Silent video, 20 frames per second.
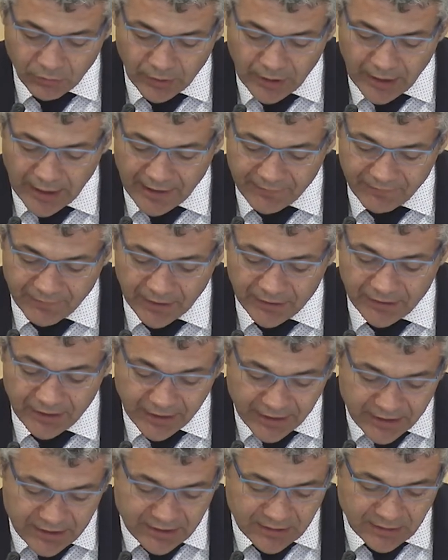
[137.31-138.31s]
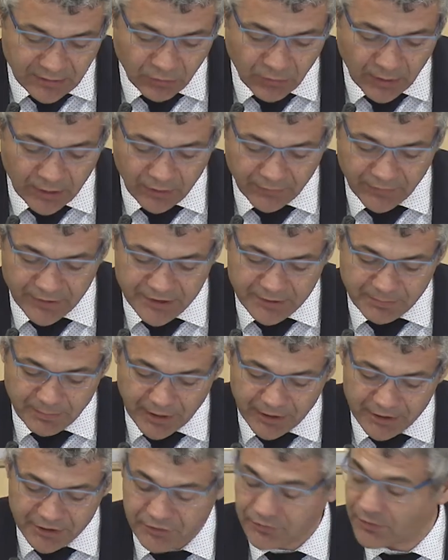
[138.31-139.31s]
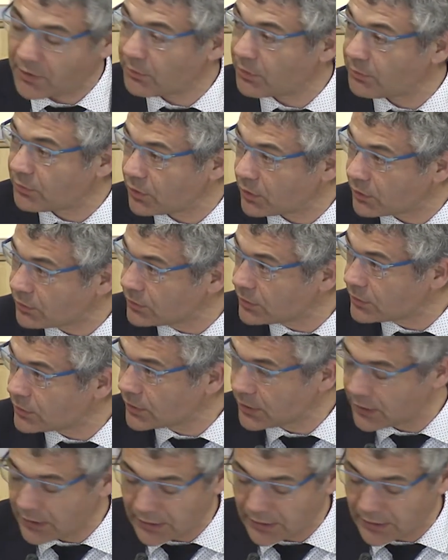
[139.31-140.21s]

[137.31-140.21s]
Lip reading: will have at least one of his parents from abroad.